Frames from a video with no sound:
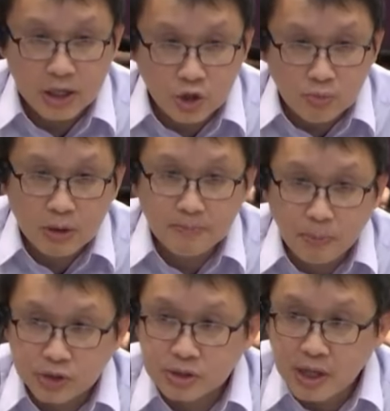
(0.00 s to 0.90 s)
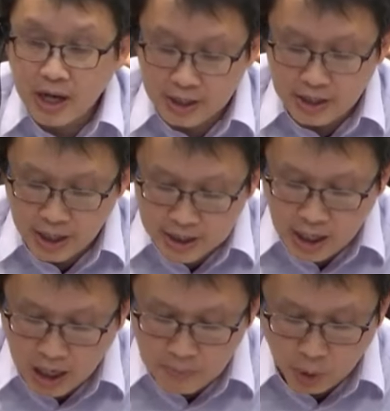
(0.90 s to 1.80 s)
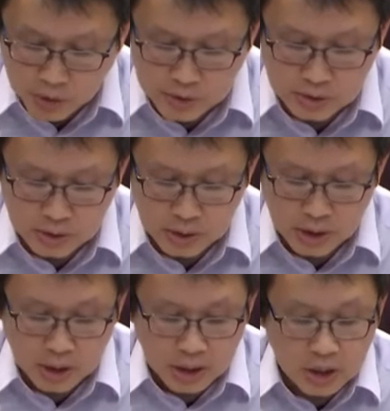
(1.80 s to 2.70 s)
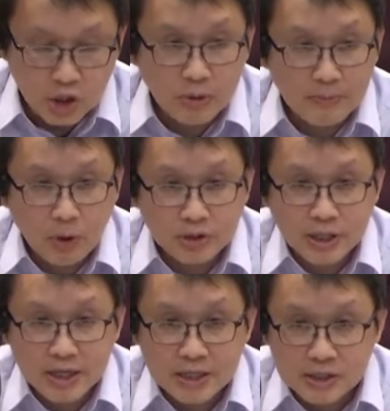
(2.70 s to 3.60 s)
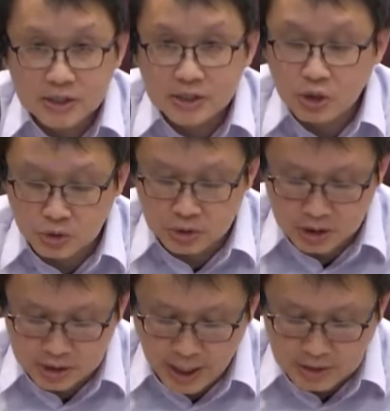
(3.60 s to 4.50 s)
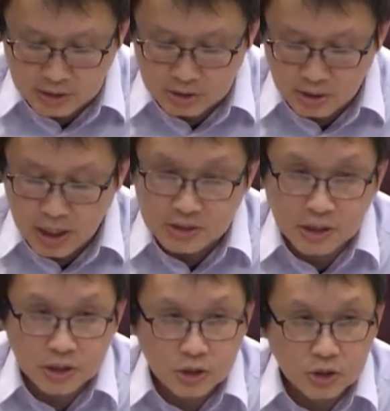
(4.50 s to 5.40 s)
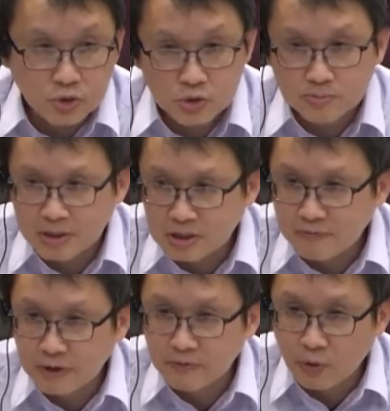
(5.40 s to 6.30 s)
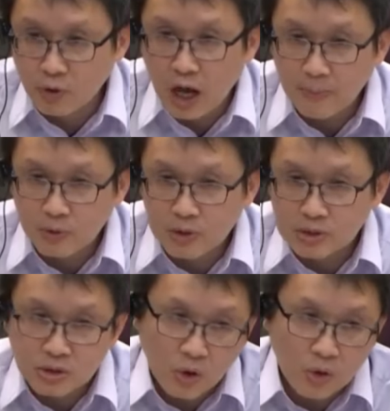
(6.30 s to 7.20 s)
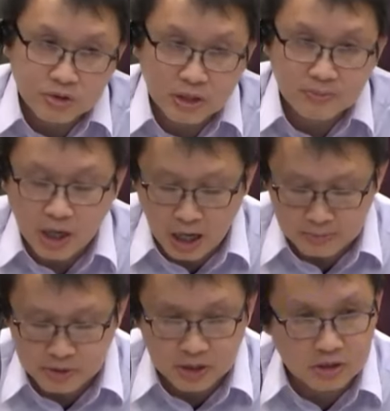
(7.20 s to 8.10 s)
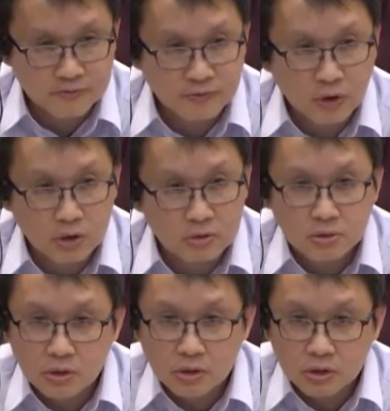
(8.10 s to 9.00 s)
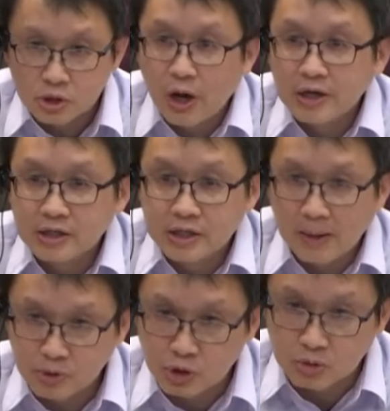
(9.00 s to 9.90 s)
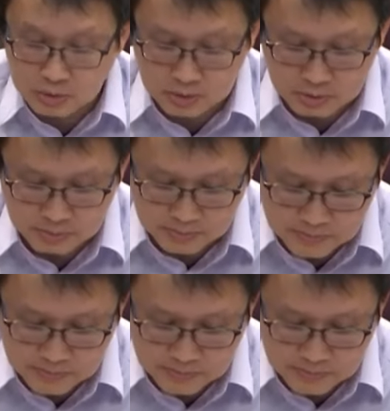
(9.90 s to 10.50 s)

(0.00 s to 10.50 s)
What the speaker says: human bots and AI bots. Human bots are easier to detect as they use specific vocabularies, or sometimes they just follow Chinatown songs.